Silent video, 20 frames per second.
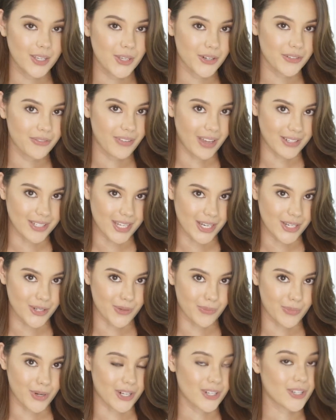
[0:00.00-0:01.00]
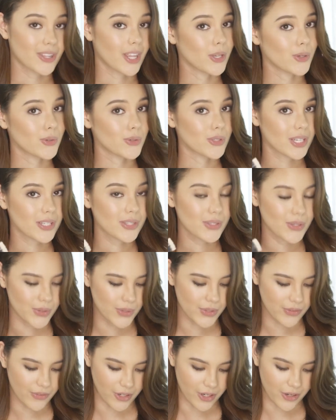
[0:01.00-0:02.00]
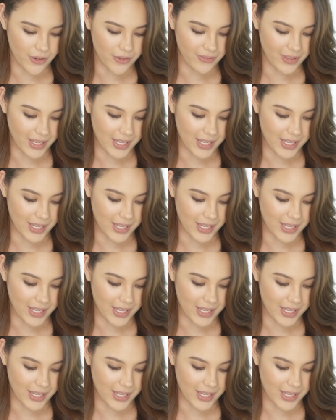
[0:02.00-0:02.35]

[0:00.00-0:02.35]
getting your foundation brush that you just used for your